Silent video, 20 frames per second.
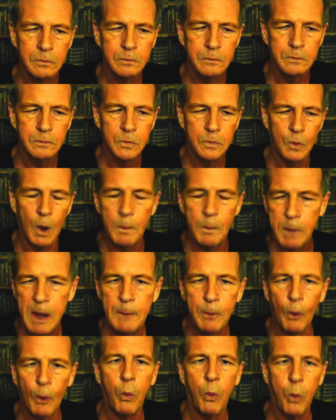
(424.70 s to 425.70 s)
What
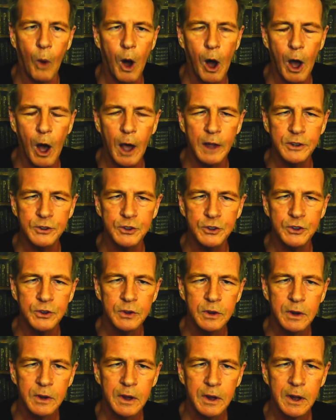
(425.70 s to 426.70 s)
people want
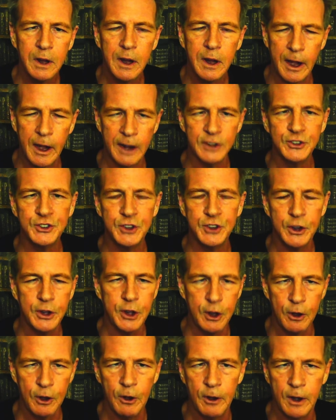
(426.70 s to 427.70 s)
is
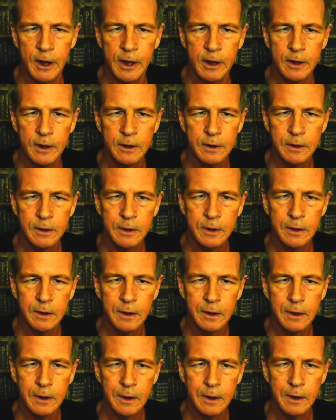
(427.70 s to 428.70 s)
security.
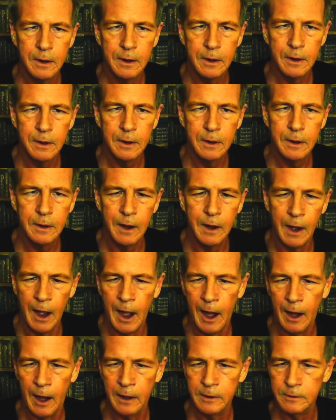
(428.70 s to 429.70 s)

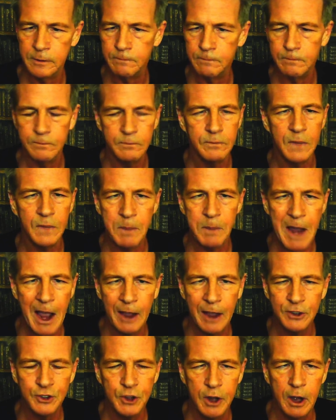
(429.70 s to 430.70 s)
And the
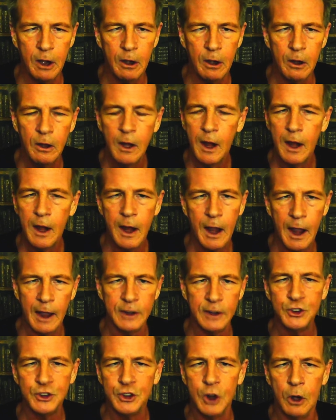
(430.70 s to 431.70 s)
past year
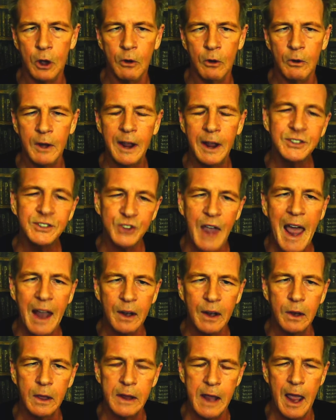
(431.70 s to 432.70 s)
has shown
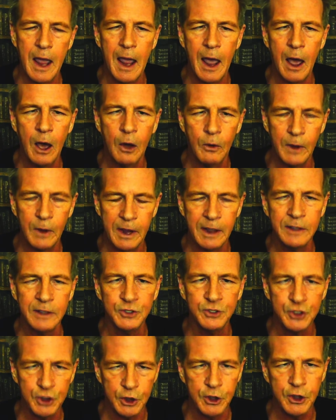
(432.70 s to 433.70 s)
exactly how
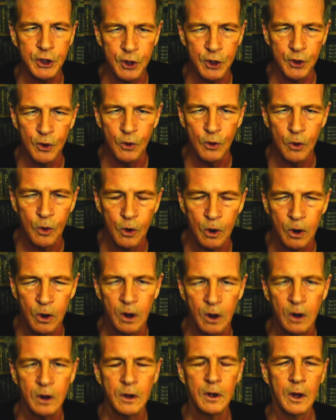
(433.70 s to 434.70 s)

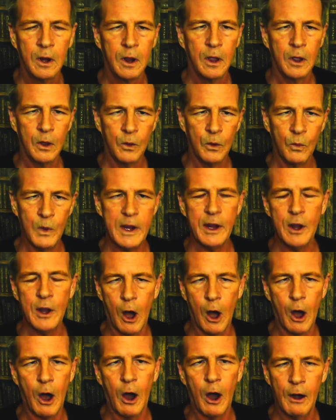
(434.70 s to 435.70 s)
insecure we
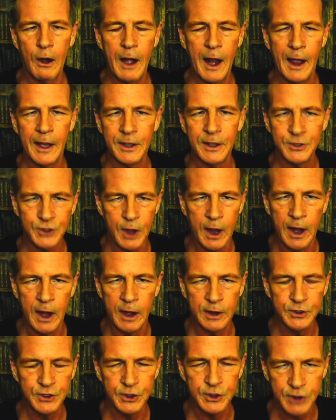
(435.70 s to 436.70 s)
are as
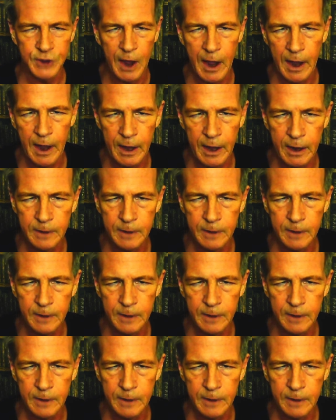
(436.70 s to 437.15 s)
a society.